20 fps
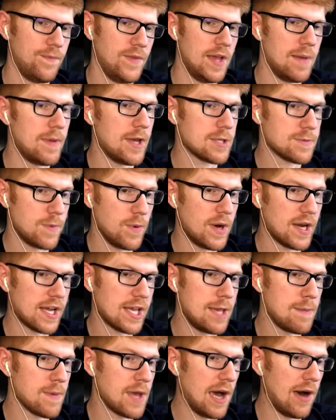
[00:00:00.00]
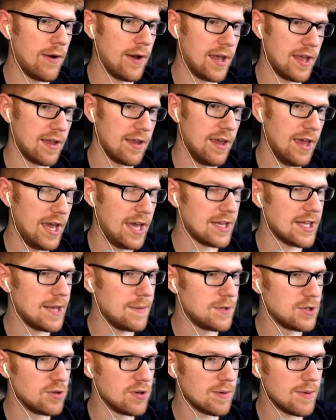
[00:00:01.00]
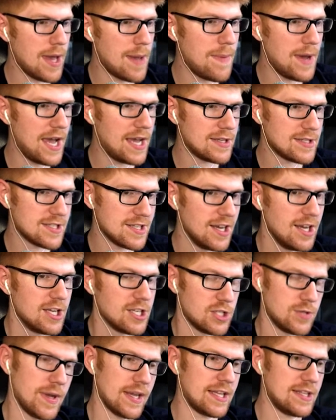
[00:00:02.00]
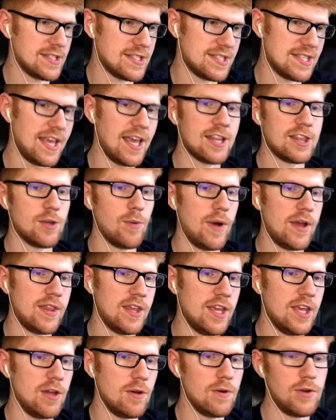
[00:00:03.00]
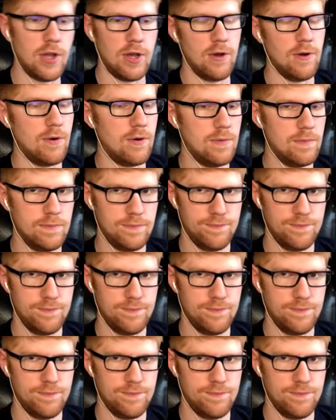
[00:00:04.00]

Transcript: It makes me want to keep going and keep doing my best so I can see it the way that you do.